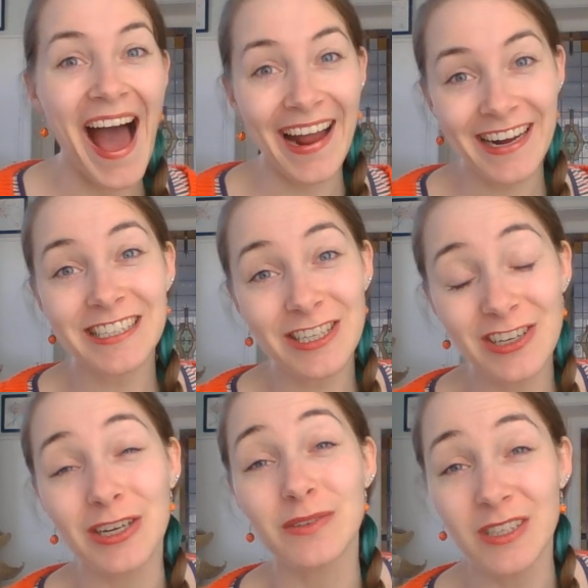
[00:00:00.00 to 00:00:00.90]
I can tell
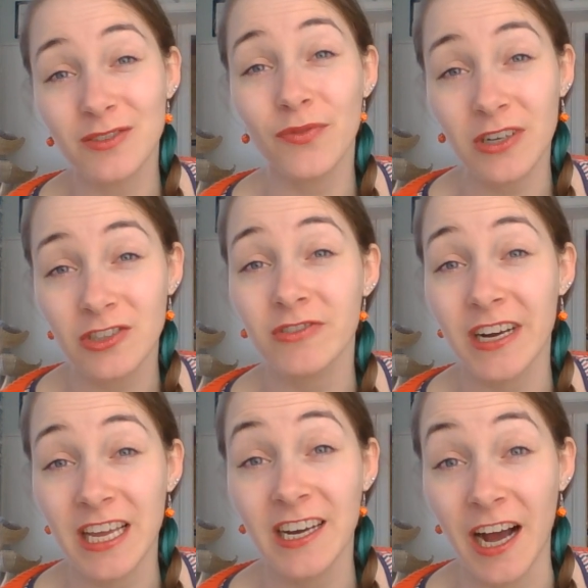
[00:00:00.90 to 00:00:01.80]
you, it was a
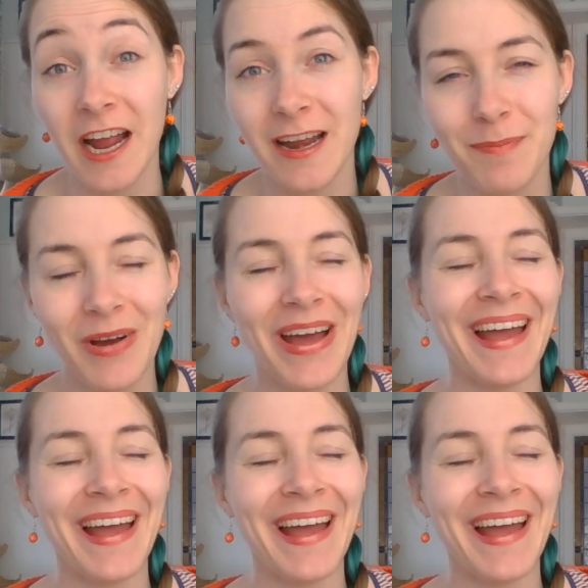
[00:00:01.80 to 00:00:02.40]
frustrating night, but